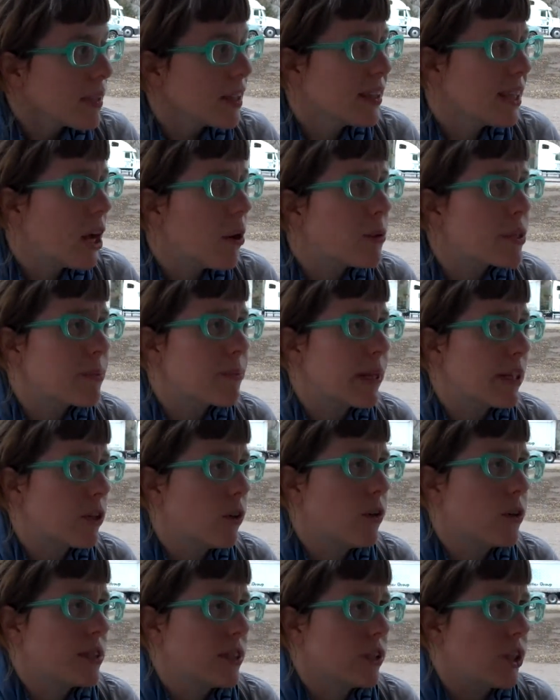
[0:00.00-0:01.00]
And that was my
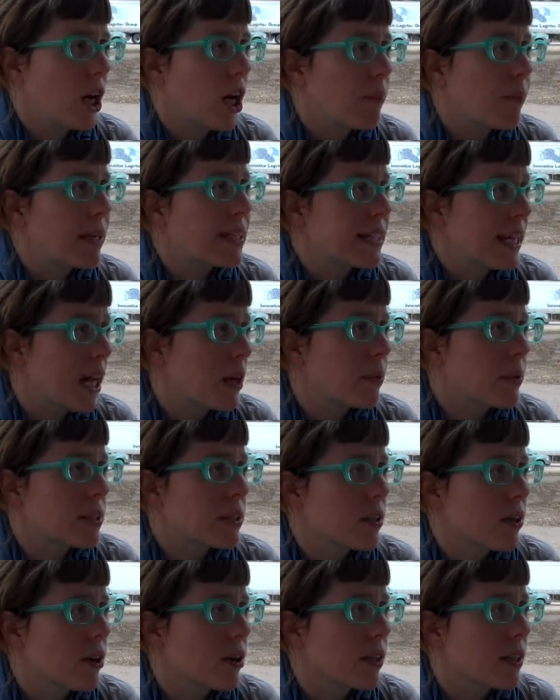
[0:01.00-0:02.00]
goal as a child. My dad was
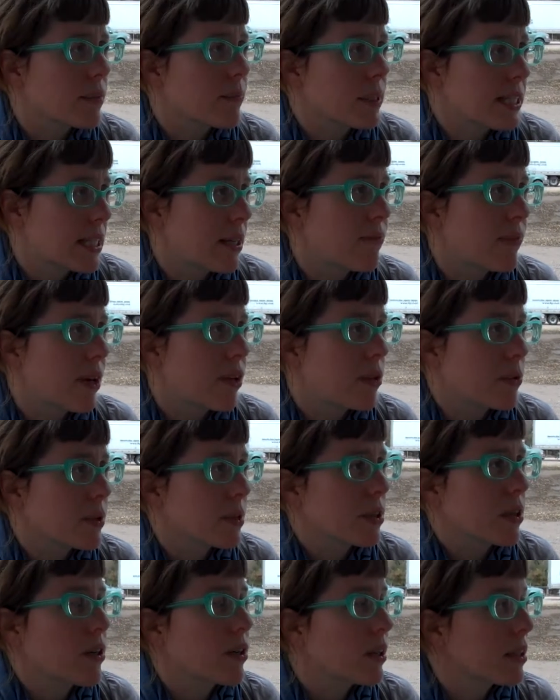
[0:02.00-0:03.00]
an artist, my stepfather
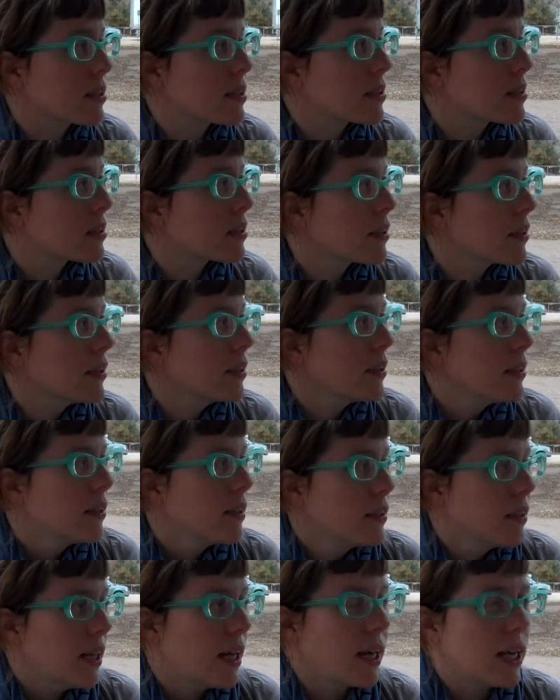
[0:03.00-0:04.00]
was an artist.